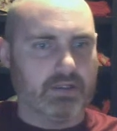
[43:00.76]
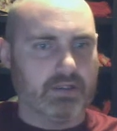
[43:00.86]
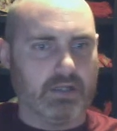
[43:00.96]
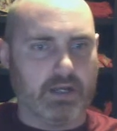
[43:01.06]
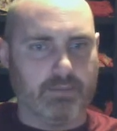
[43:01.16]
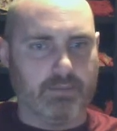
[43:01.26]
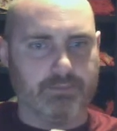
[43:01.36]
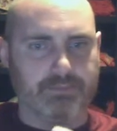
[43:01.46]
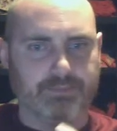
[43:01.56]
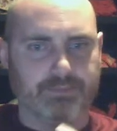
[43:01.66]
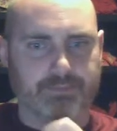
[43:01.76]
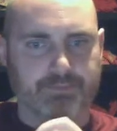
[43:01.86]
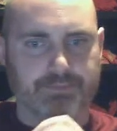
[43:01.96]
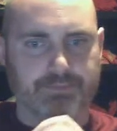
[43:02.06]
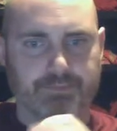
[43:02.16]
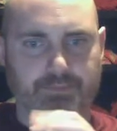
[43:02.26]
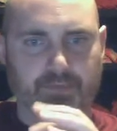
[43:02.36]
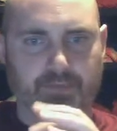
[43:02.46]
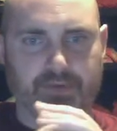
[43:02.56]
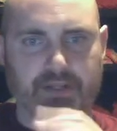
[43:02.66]
If
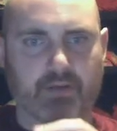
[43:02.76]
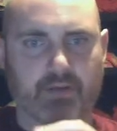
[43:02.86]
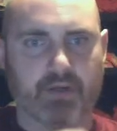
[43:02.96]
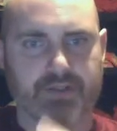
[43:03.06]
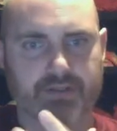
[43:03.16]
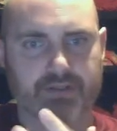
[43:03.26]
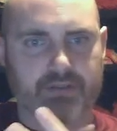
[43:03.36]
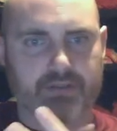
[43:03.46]
there's any other questions.